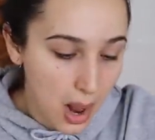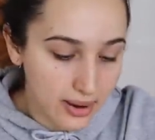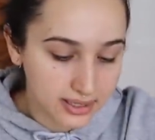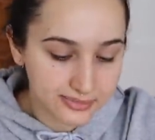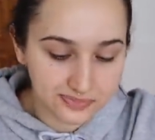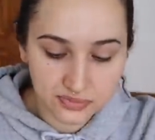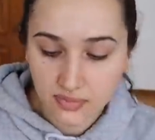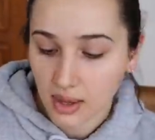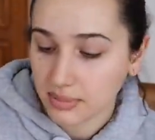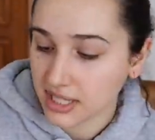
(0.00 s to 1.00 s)

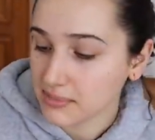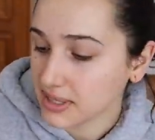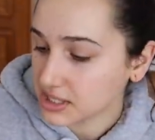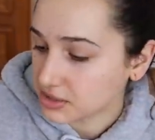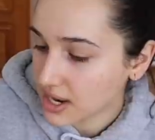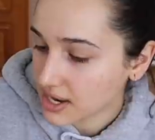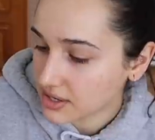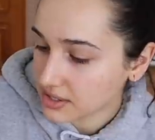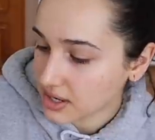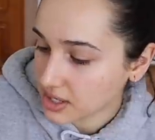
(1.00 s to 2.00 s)
Plant-based
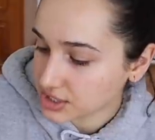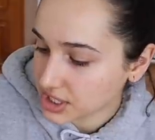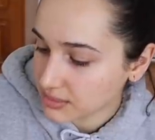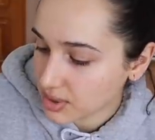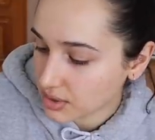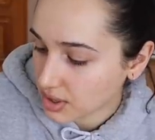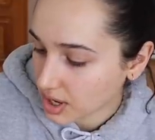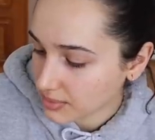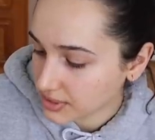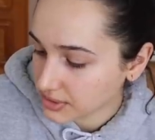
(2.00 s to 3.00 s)
cracker, non-GMO,
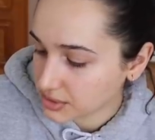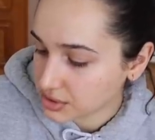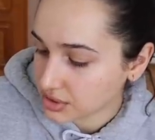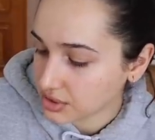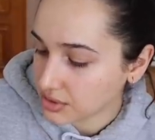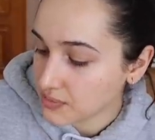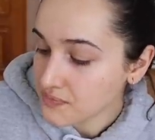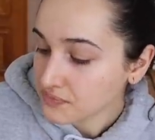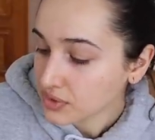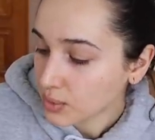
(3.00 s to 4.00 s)
carbon neutral,
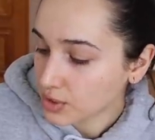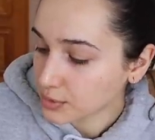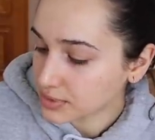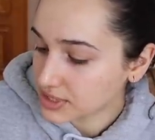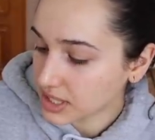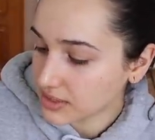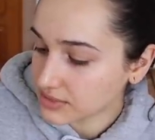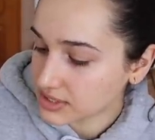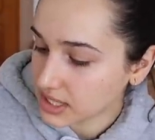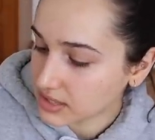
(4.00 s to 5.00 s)
100%
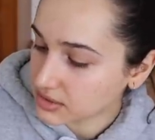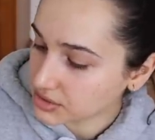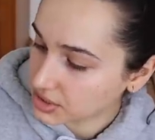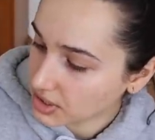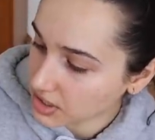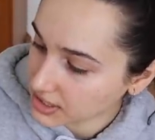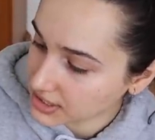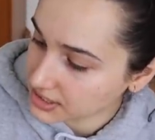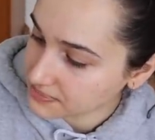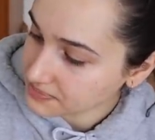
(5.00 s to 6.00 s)
recycled
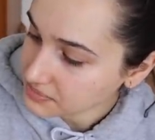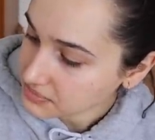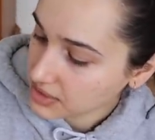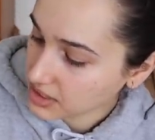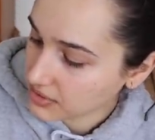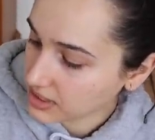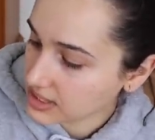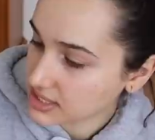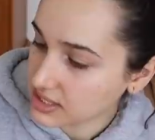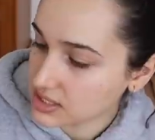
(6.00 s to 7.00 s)
carton. The
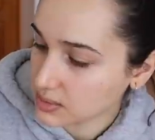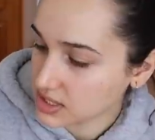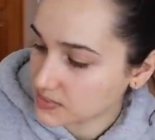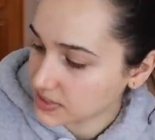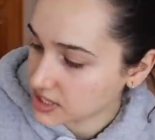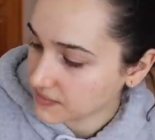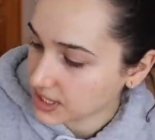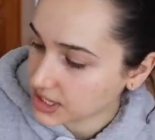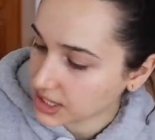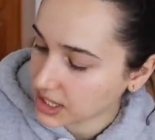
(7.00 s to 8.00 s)
ingredients in this one
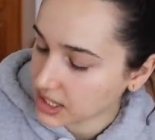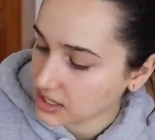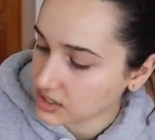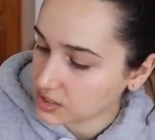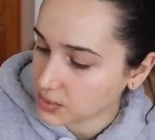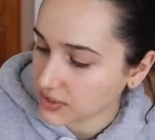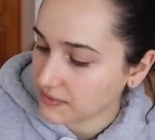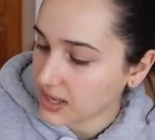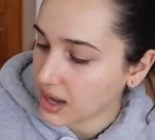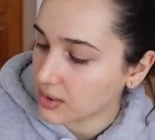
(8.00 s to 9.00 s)
specifically is wheat
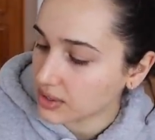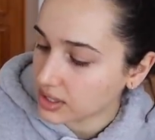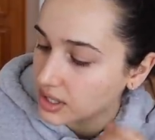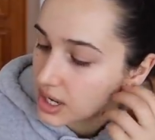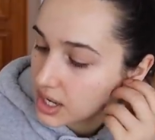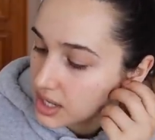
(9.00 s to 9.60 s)
flour,